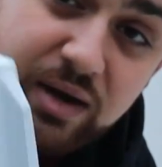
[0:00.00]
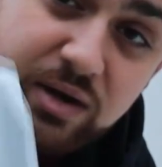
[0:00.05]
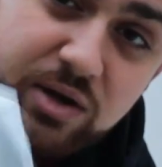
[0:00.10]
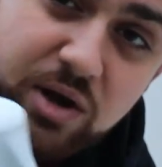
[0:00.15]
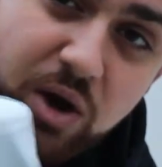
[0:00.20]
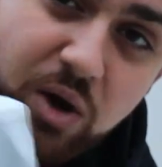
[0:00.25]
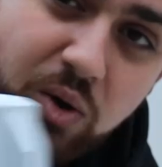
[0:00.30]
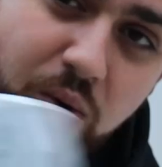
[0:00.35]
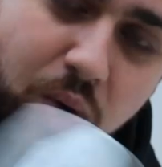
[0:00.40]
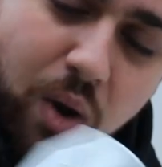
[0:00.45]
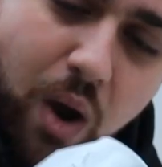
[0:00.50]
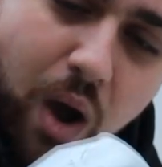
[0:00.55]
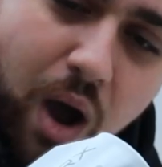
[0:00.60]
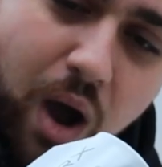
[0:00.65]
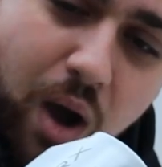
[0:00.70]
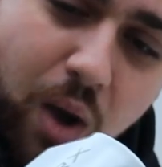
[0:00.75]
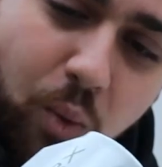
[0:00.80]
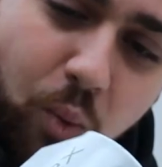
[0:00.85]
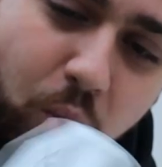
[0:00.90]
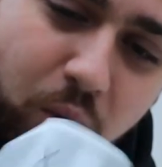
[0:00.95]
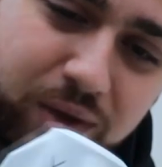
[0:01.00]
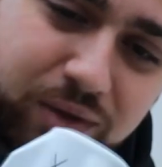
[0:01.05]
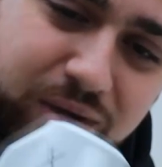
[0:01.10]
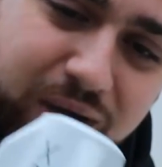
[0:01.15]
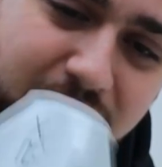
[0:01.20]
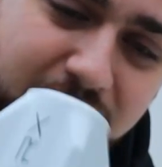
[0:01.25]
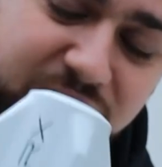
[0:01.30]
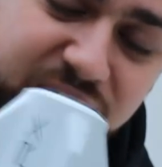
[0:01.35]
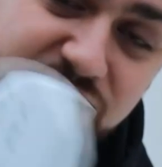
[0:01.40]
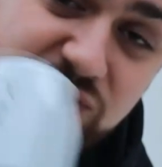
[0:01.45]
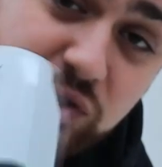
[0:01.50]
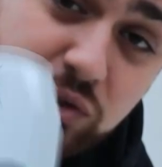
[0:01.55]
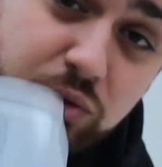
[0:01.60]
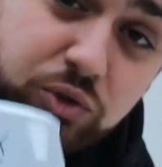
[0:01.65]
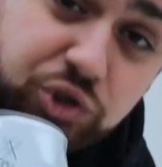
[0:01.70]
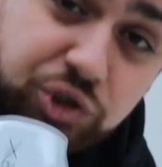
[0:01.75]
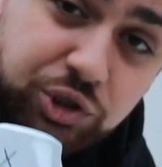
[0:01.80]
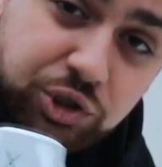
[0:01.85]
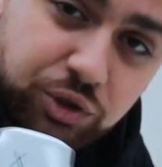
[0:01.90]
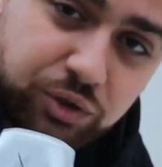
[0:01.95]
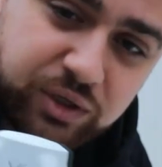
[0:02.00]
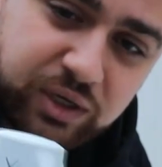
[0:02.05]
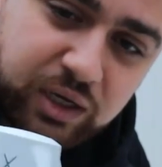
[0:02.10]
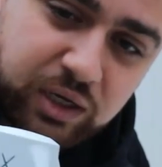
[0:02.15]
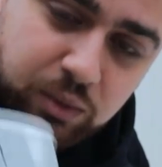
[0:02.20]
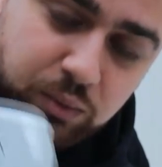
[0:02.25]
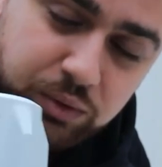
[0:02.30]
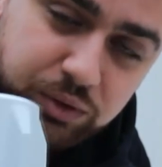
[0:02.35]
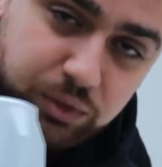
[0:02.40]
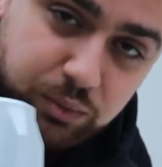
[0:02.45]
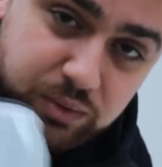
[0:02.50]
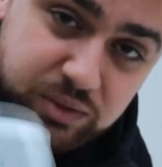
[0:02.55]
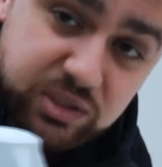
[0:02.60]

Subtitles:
and know what kind of solution you're getting with the